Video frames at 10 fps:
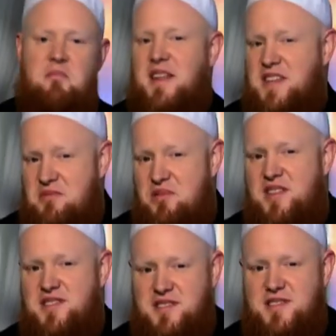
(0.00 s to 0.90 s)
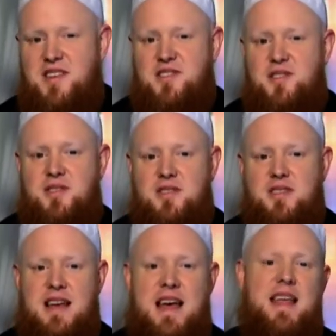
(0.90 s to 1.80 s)
My dear brothers and
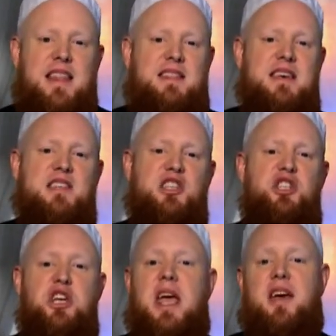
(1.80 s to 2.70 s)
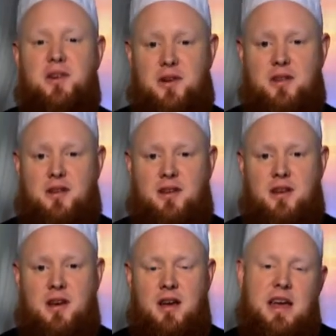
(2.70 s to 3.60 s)
sisters, this channel
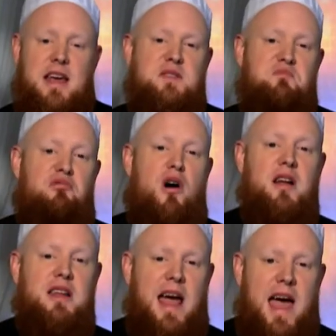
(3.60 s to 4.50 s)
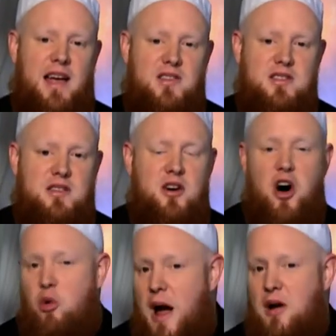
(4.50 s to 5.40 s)
is broadcast
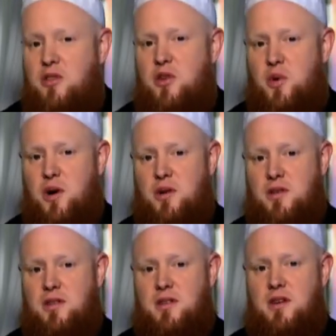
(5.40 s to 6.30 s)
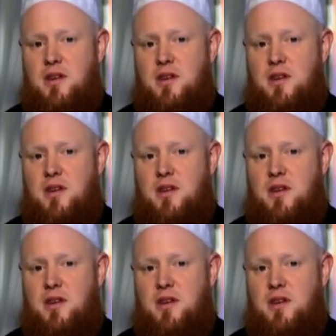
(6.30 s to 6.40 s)
around the world.